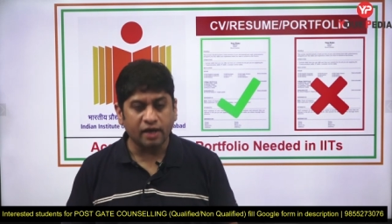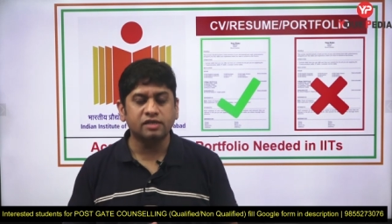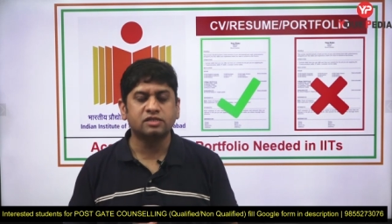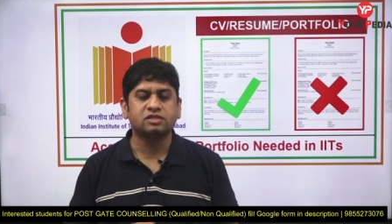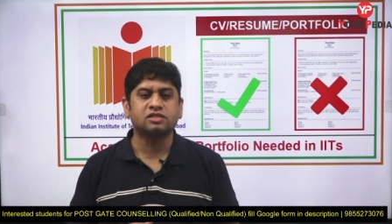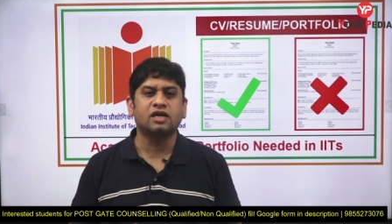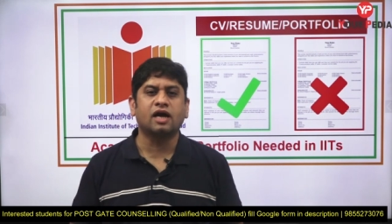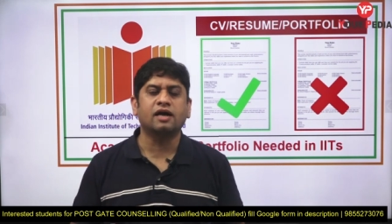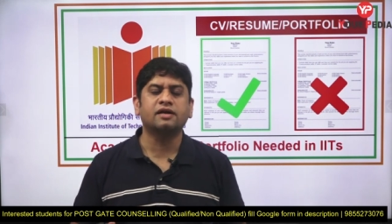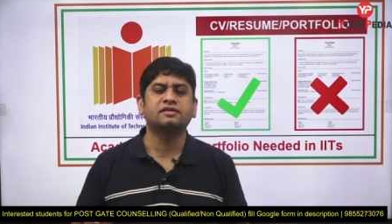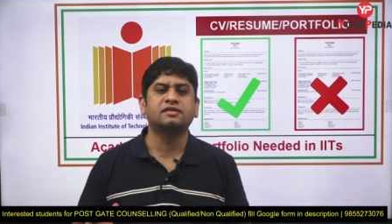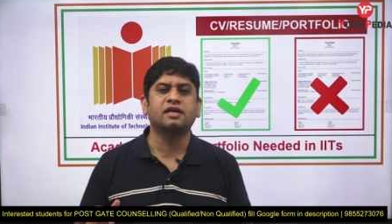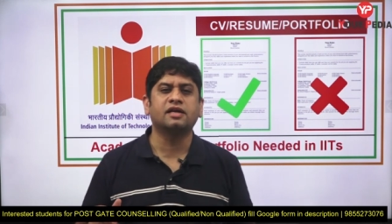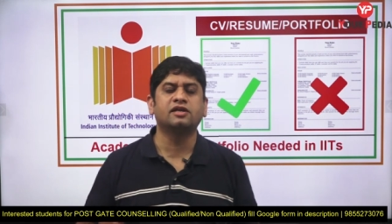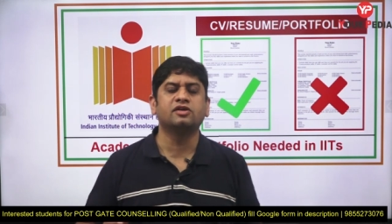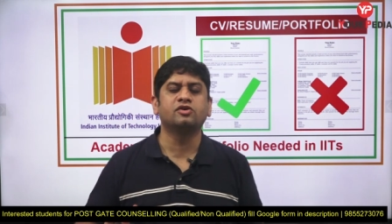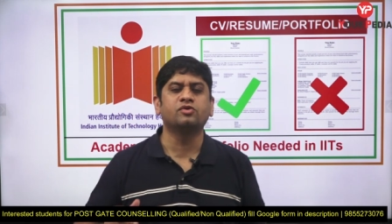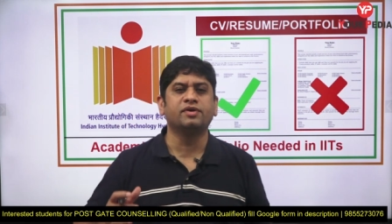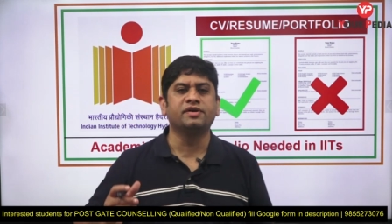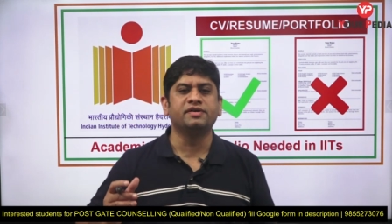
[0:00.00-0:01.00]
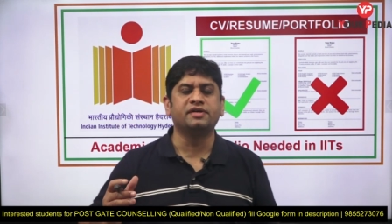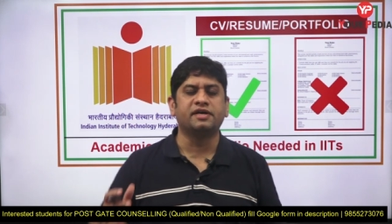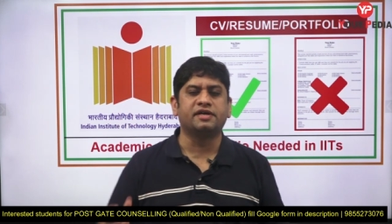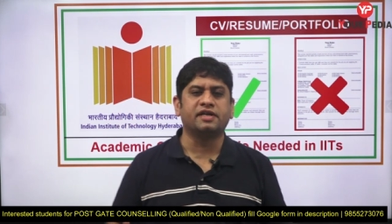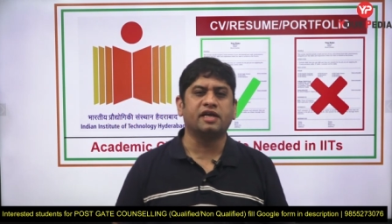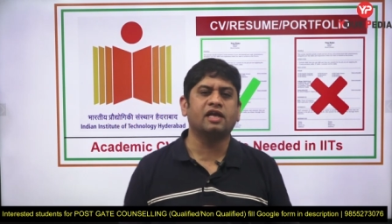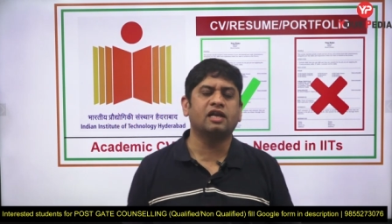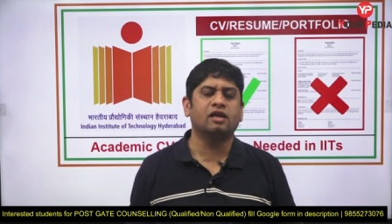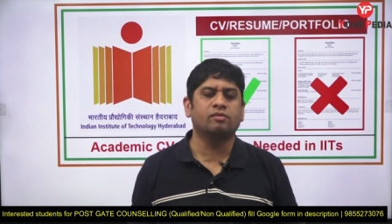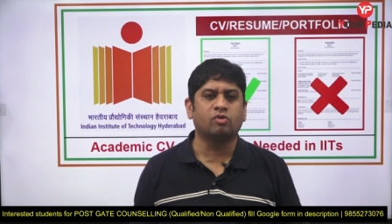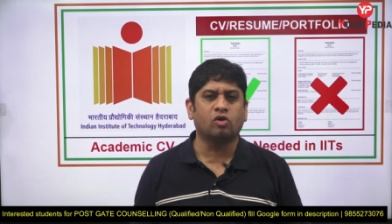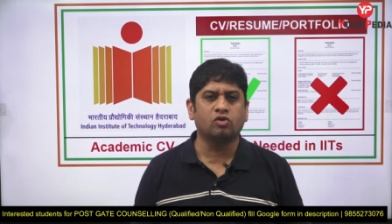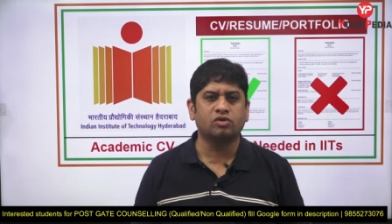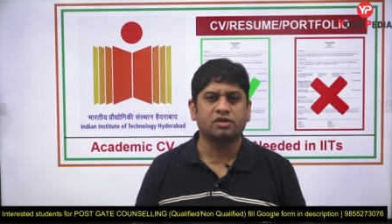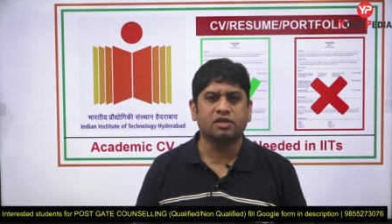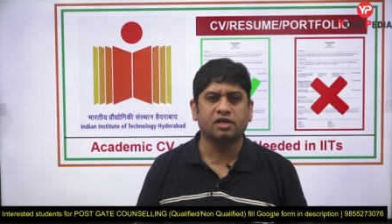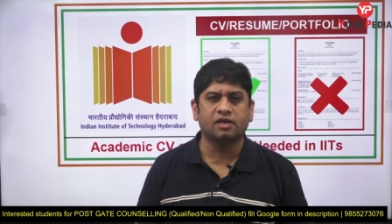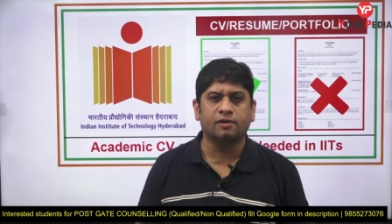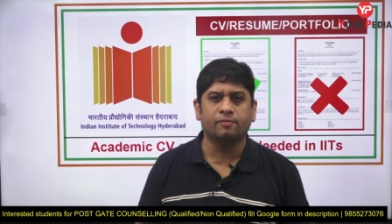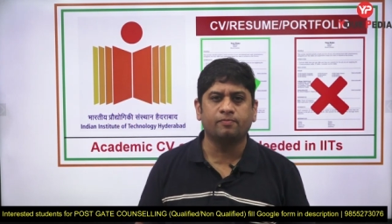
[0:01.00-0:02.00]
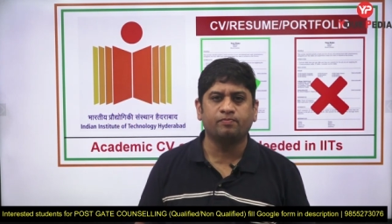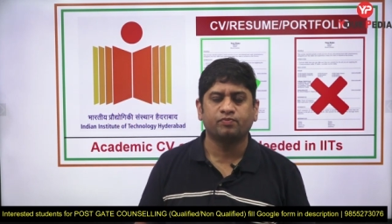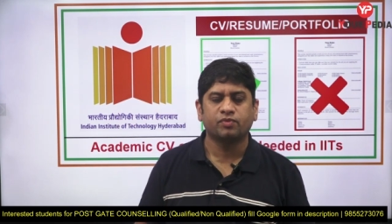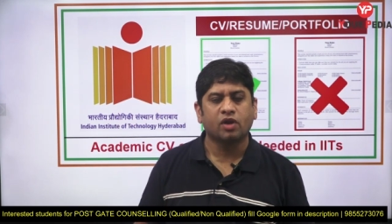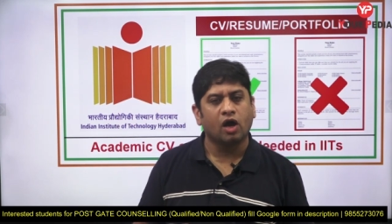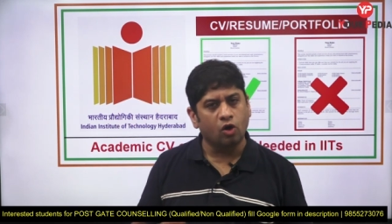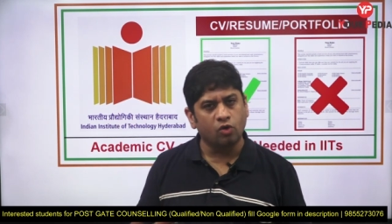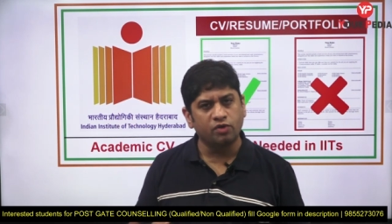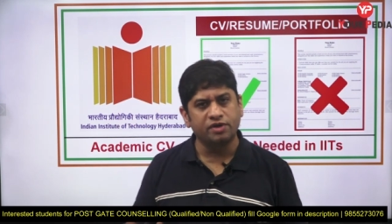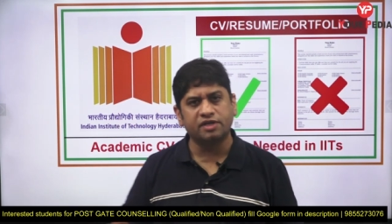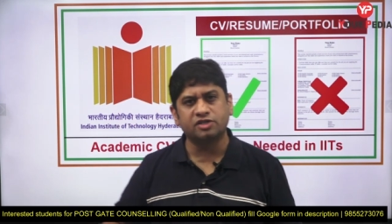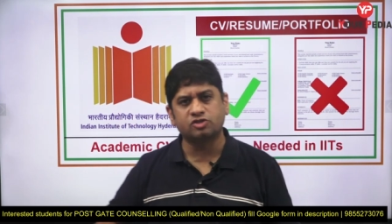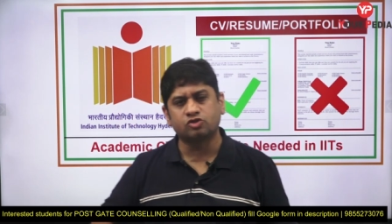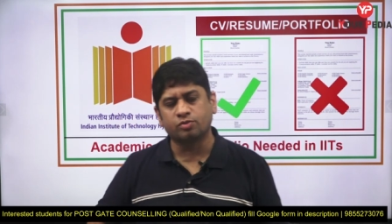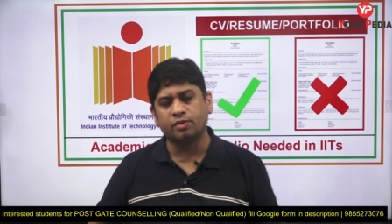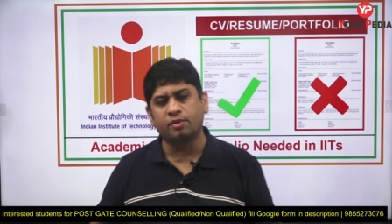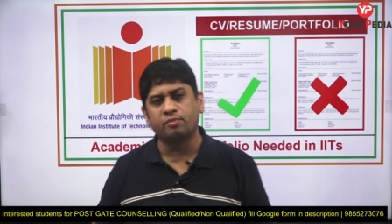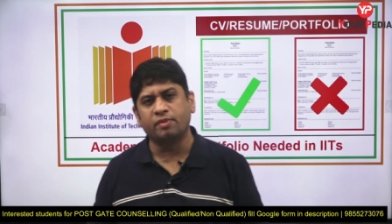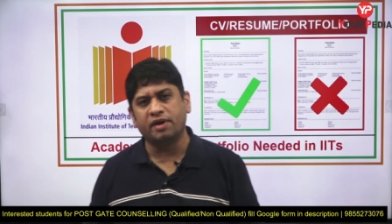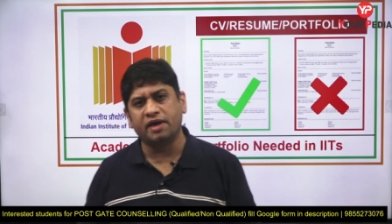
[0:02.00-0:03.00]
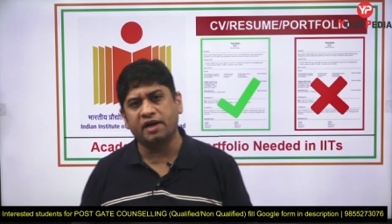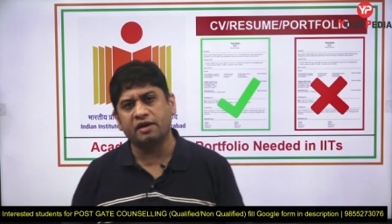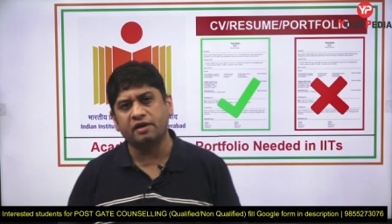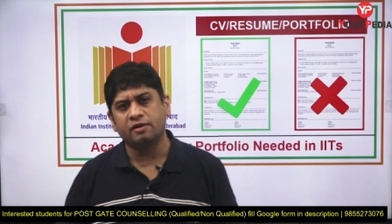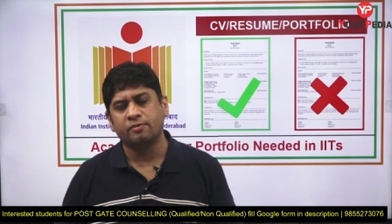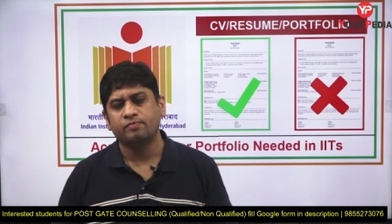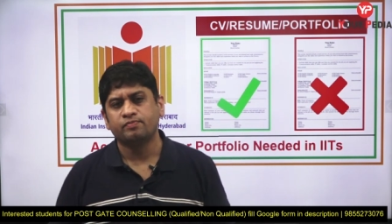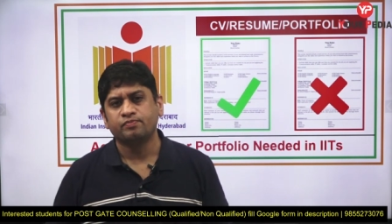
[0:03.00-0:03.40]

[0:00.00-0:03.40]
I start telling you in detail about how it is to be made,